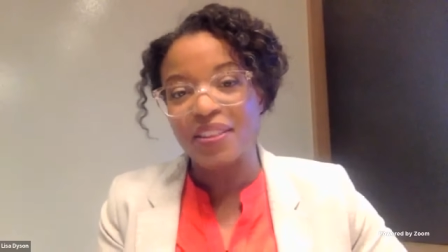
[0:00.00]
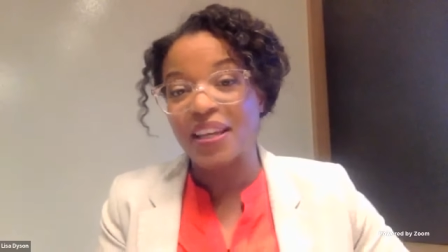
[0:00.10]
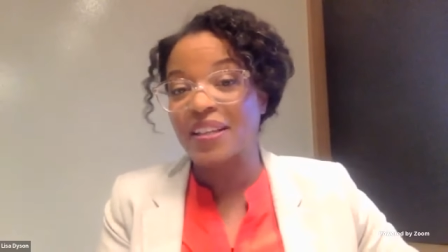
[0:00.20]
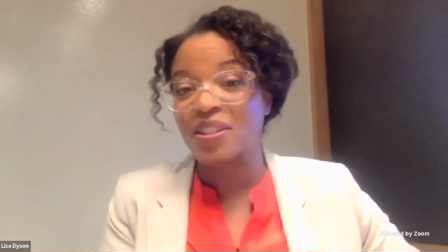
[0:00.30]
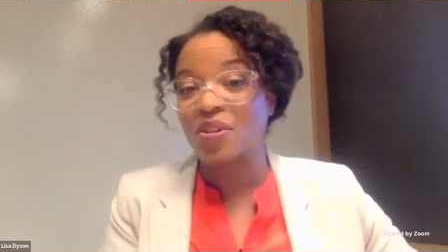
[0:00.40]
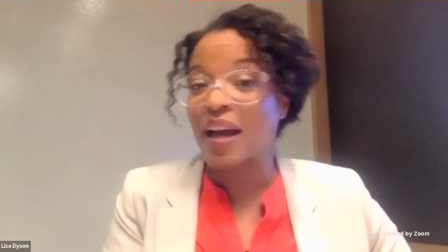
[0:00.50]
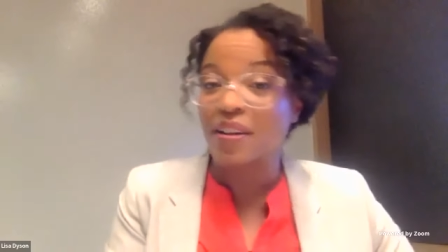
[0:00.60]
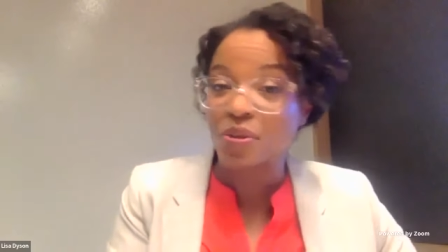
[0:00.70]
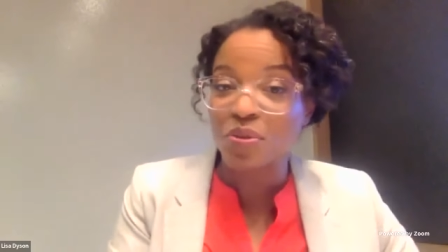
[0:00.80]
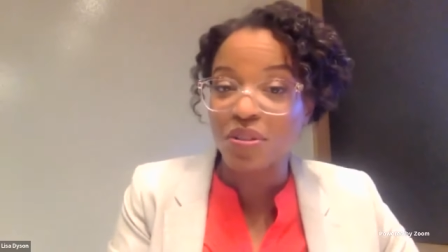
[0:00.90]
things that are
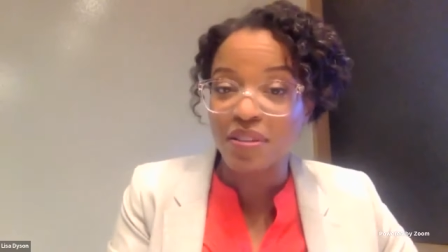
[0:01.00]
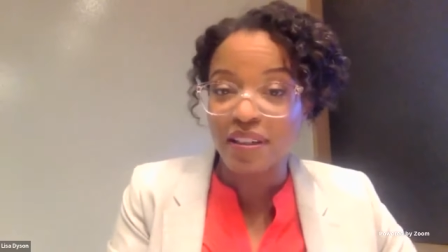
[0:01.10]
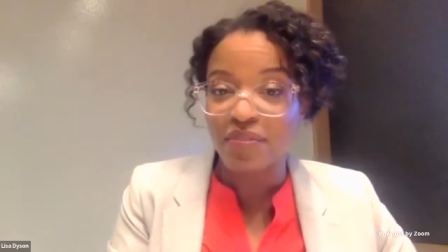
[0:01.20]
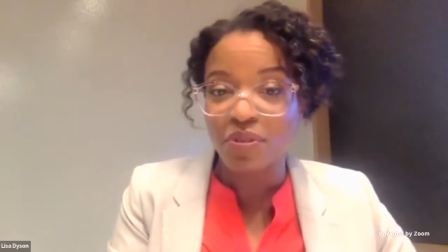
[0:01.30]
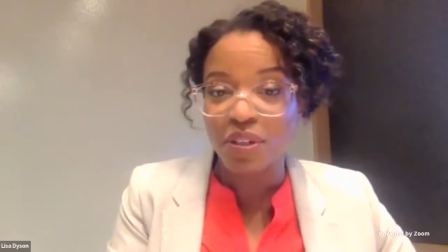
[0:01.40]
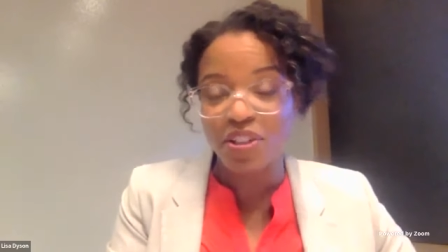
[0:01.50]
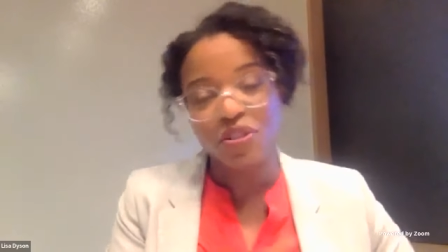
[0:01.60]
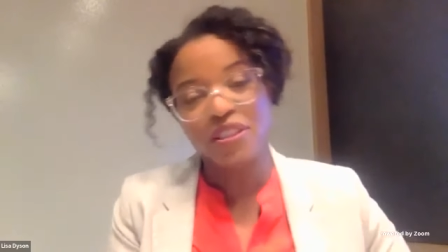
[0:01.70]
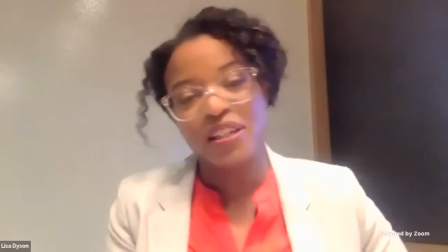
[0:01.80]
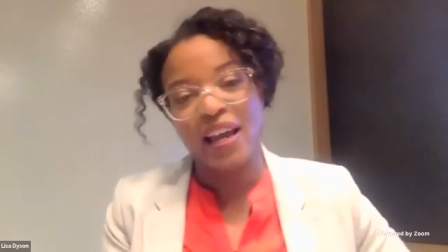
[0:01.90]
not used in the food
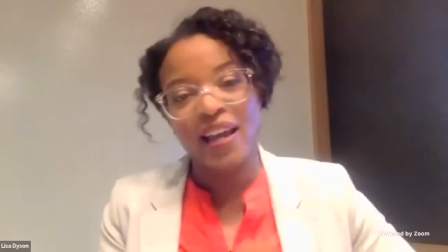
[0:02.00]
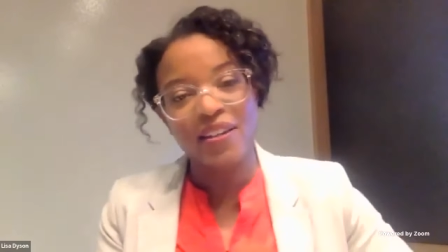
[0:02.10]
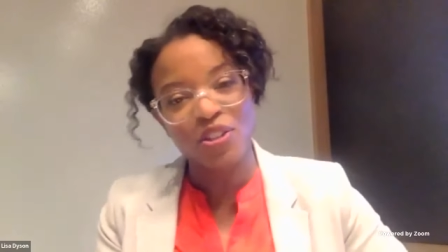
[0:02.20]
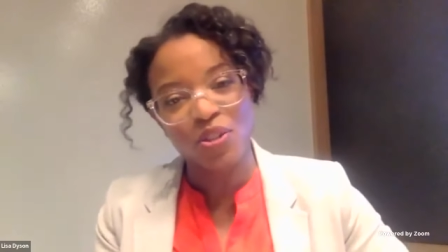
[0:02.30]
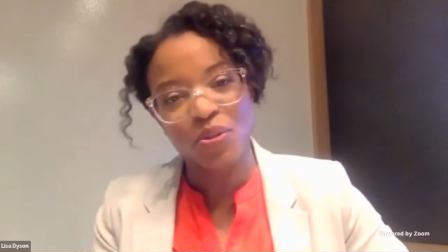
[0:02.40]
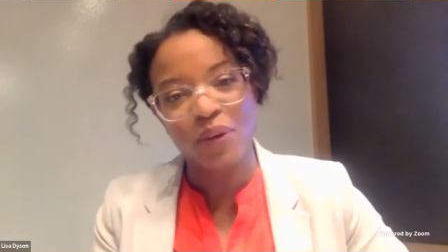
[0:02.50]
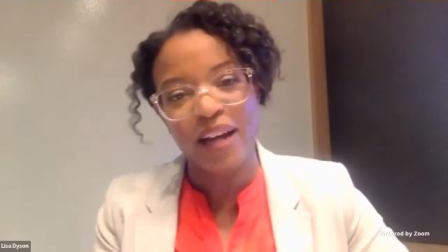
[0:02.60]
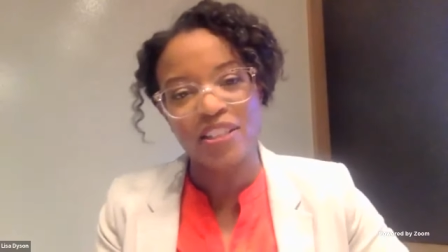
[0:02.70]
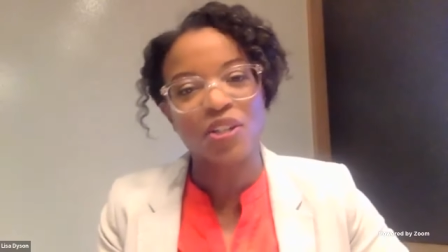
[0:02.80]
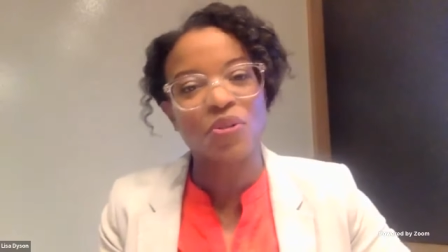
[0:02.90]
industry today to
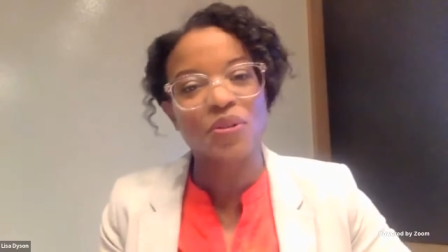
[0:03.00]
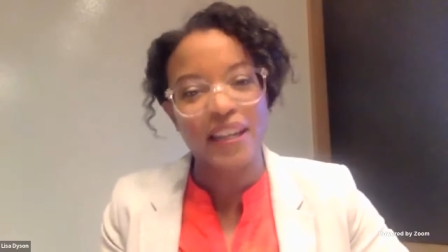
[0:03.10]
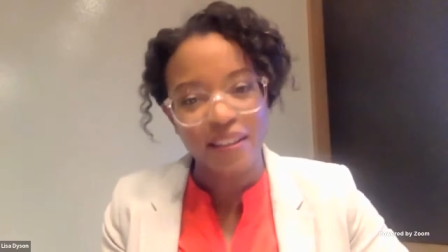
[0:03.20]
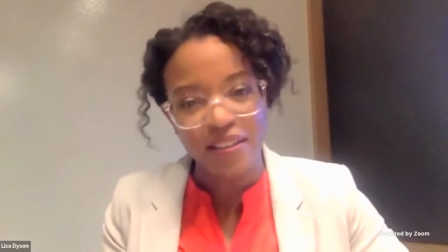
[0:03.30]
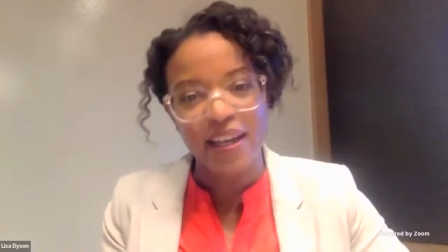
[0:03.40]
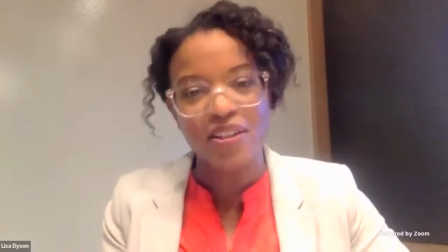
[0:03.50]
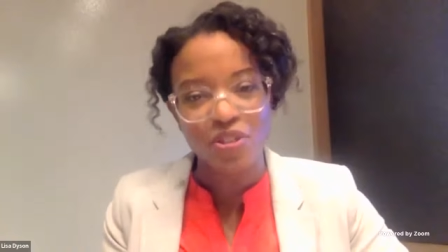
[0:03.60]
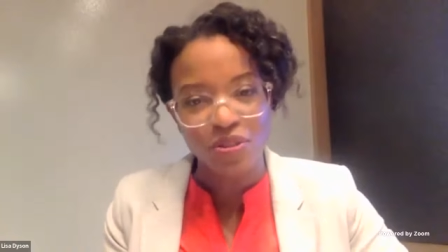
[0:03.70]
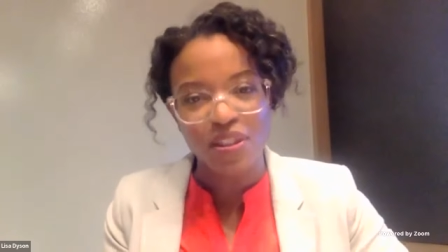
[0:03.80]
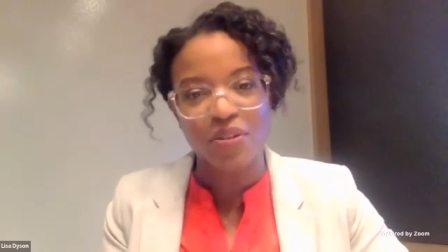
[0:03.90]
actually create the
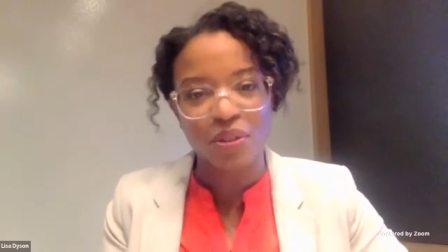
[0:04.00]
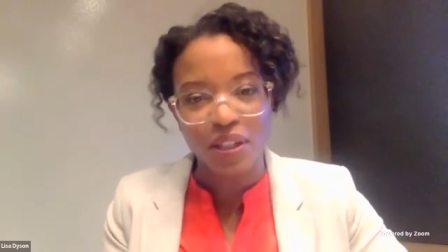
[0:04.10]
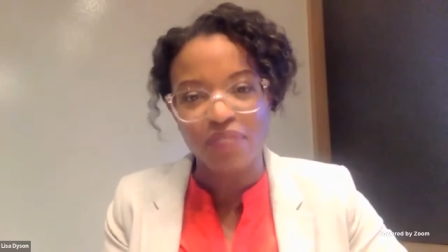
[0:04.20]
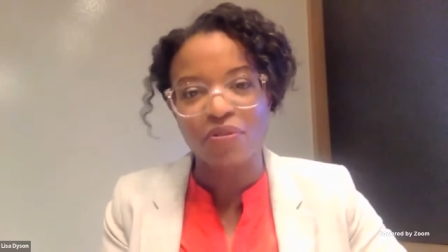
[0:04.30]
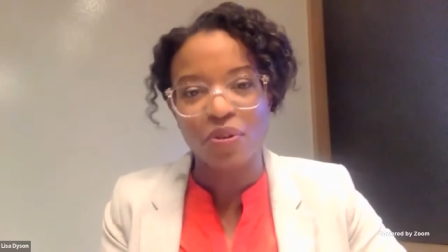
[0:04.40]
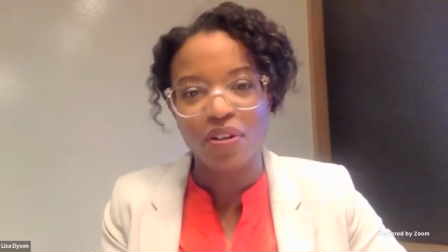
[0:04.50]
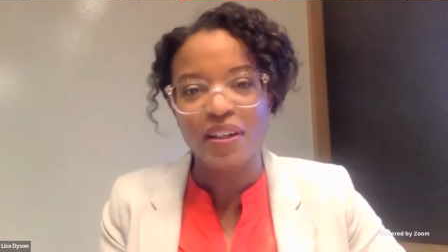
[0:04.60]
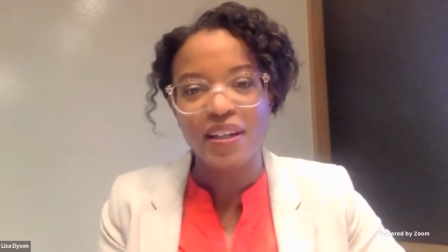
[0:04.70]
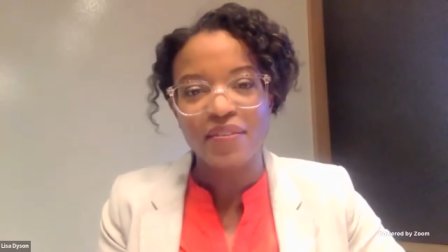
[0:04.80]
textures that you're looking for